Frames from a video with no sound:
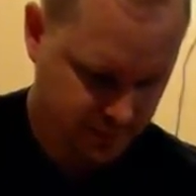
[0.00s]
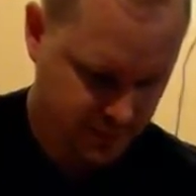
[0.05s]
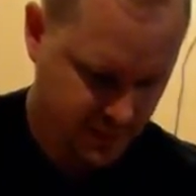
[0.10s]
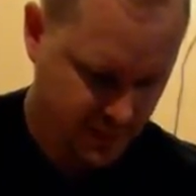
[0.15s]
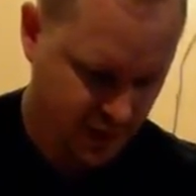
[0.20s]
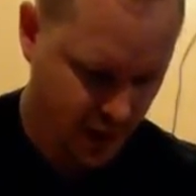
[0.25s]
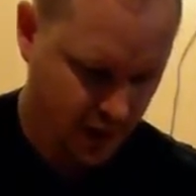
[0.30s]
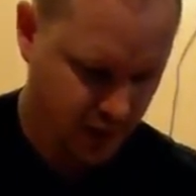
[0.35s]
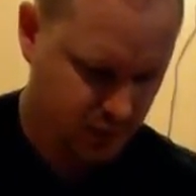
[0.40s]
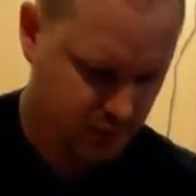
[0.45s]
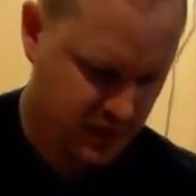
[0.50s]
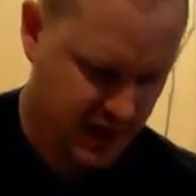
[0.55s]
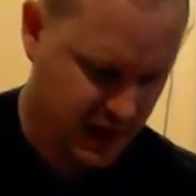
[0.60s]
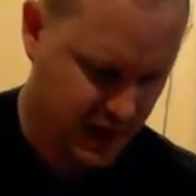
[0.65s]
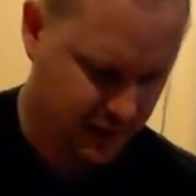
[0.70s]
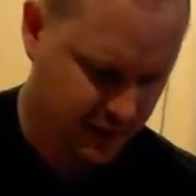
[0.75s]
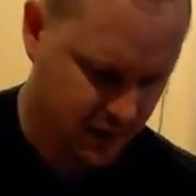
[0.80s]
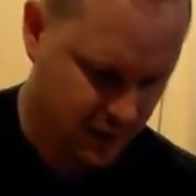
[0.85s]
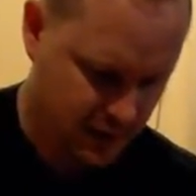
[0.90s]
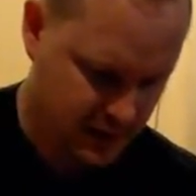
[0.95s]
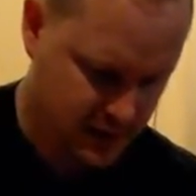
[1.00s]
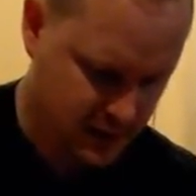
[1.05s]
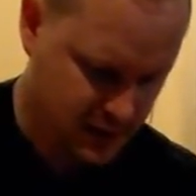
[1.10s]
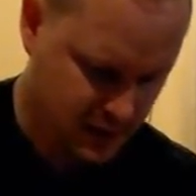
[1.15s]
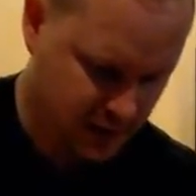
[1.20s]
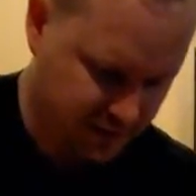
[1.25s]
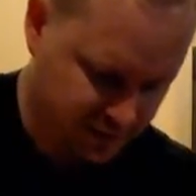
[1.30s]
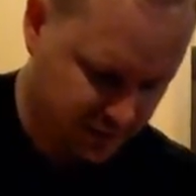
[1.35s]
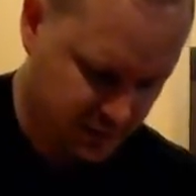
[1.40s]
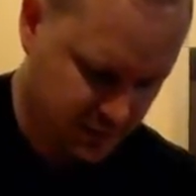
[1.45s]
You know, cut the crust
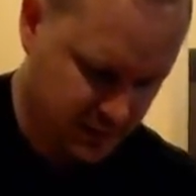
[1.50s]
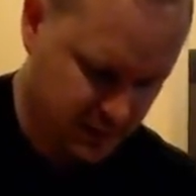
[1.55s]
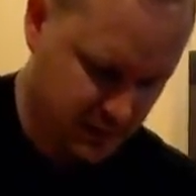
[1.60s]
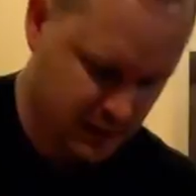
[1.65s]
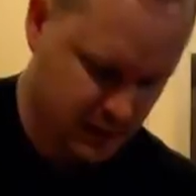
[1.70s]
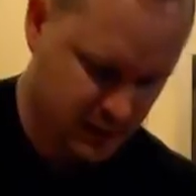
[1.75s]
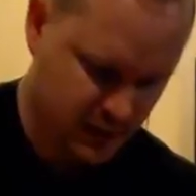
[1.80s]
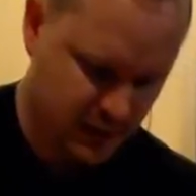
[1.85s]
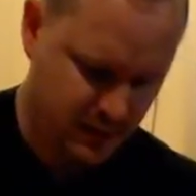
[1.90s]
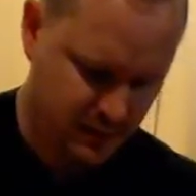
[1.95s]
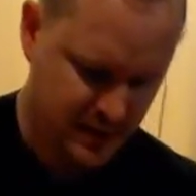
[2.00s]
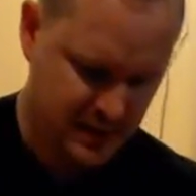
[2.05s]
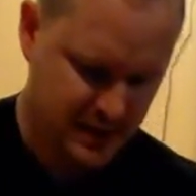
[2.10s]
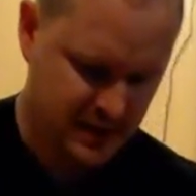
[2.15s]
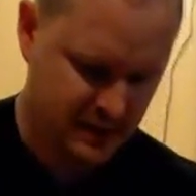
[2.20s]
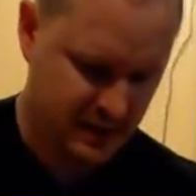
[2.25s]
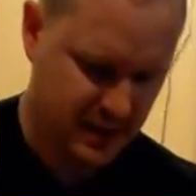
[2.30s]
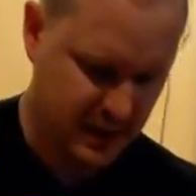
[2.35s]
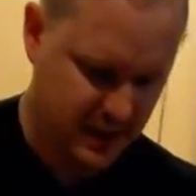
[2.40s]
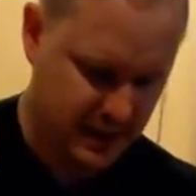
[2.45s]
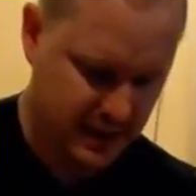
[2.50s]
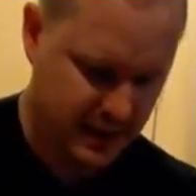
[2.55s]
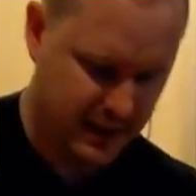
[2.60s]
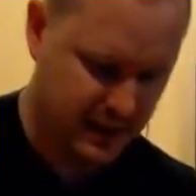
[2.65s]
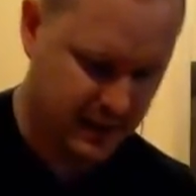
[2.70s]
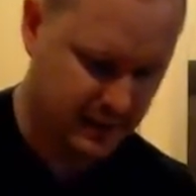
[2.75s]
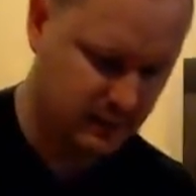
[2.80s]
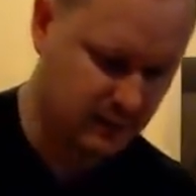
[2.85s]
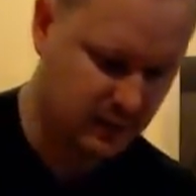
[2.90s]
off. Give me something to eat again.